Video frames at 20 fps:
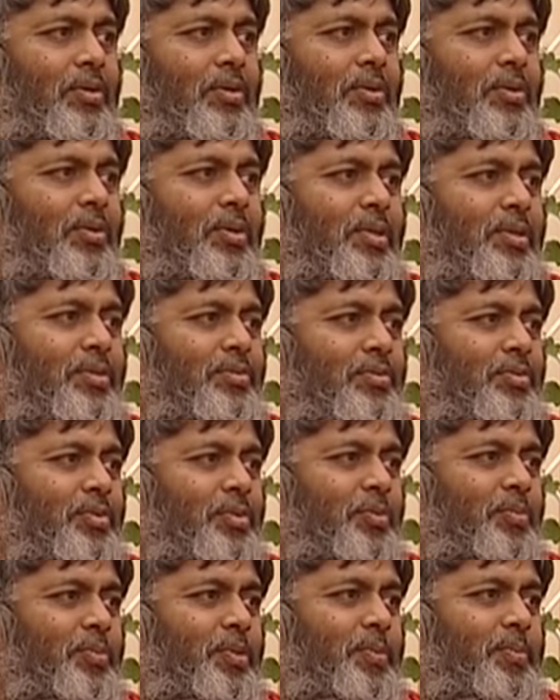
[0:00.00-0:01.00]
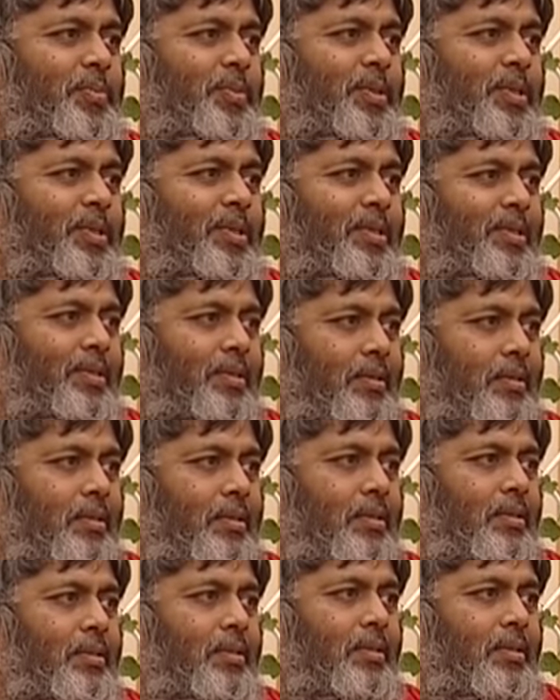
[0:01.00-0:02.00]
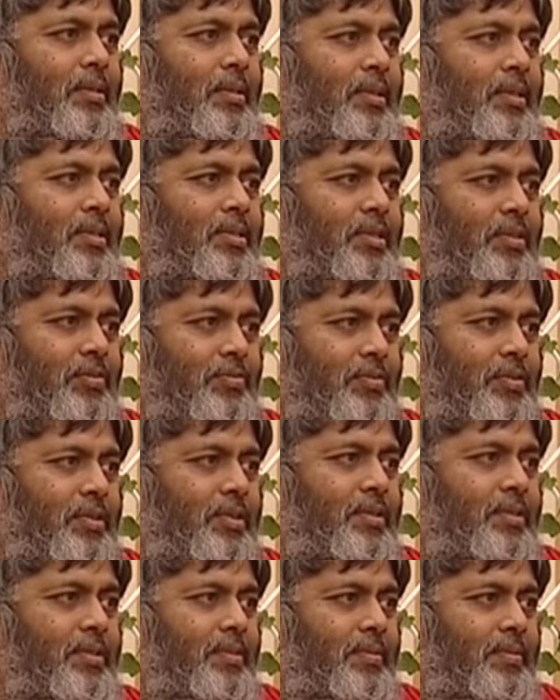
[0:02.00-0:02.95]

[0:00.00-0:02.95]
or only few people they suffer